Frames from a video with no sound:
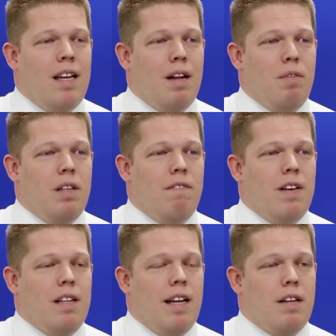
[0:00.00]
And I really
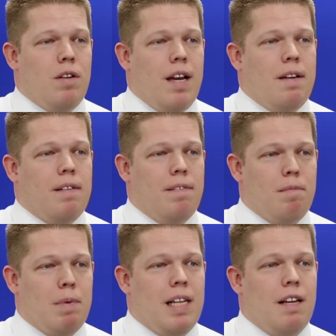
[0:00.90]
felt like, okay,
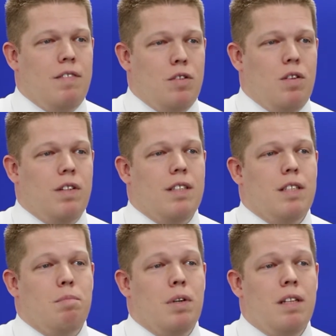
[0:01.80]
my life is over at
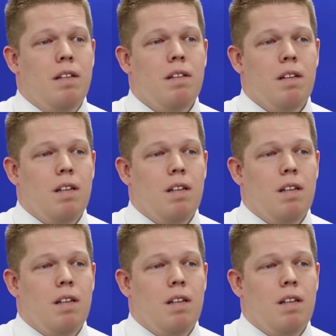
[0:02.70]
this point.